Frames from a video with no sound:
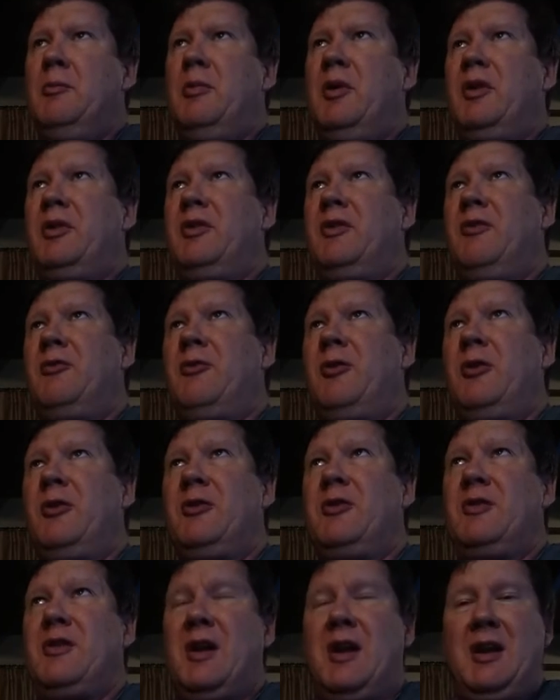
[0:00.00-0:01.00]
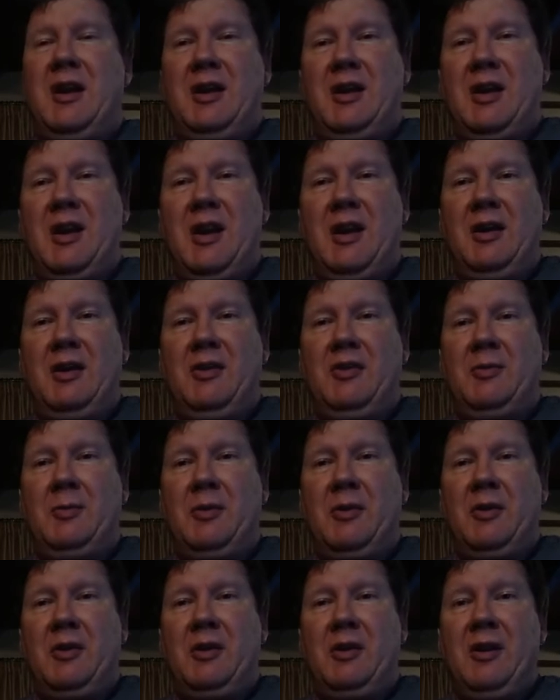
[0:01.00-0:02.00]
But the first day at
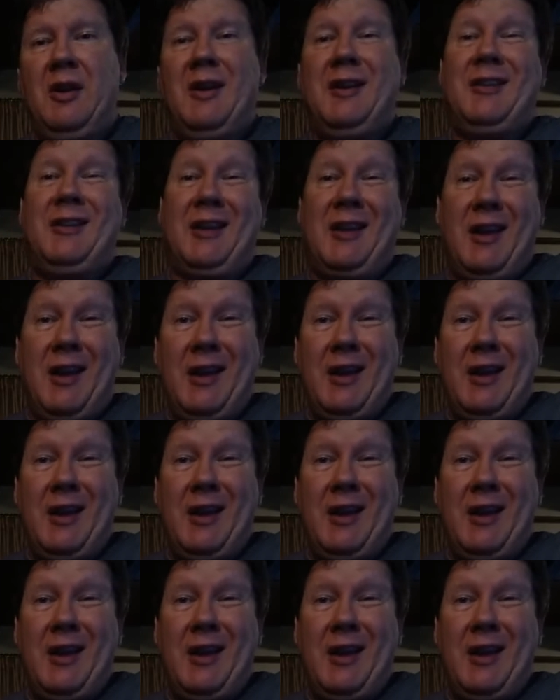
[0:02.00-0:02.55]
Gettysburg, the